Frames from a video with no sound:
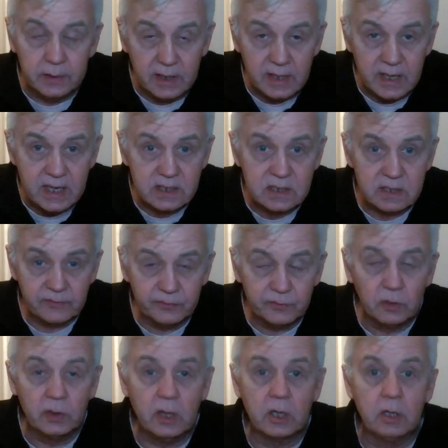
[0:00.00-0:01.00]
Denise, because I've
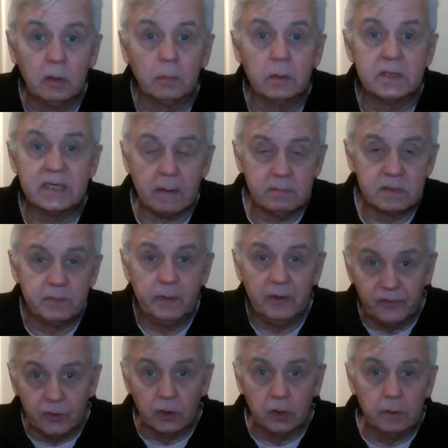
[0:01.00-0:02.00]
done it a couple of times
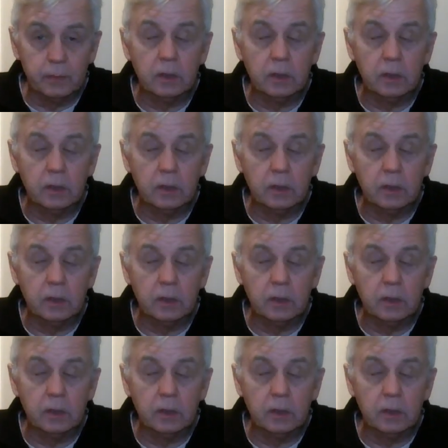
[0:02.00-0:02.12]
before.